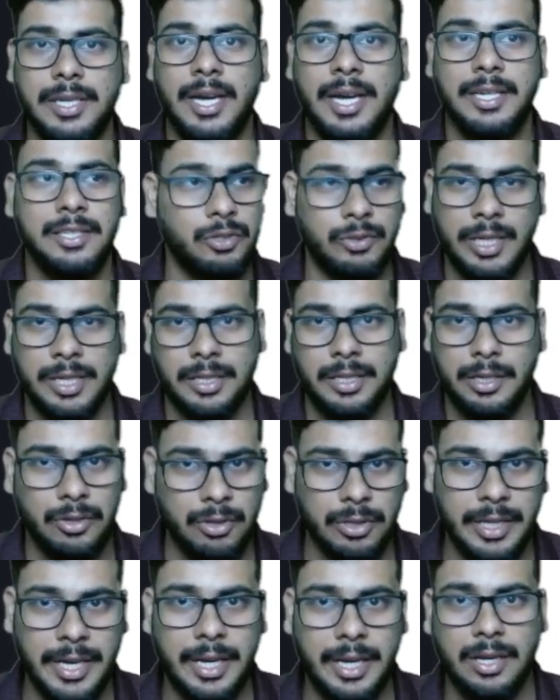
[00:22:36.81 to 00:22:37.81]
and so that
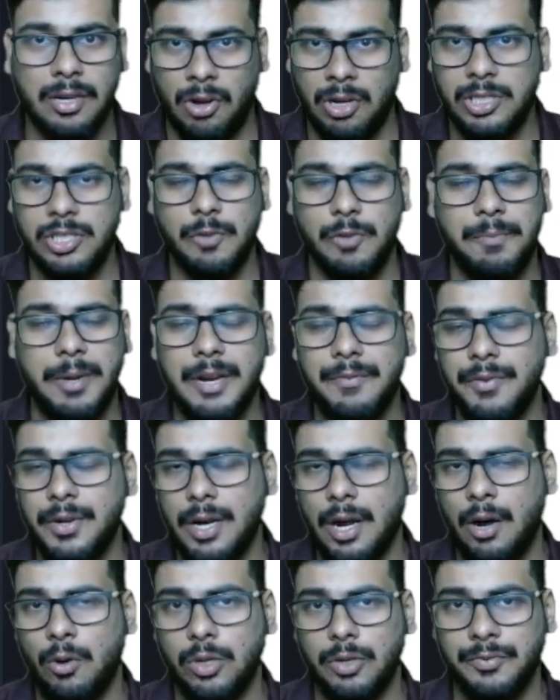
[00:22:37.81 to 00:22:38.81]
they can also benefit
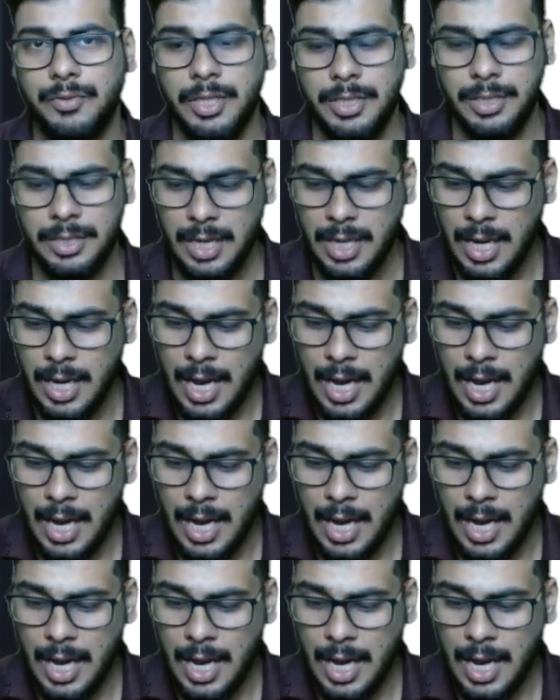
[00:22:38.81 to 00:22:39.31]
out of this.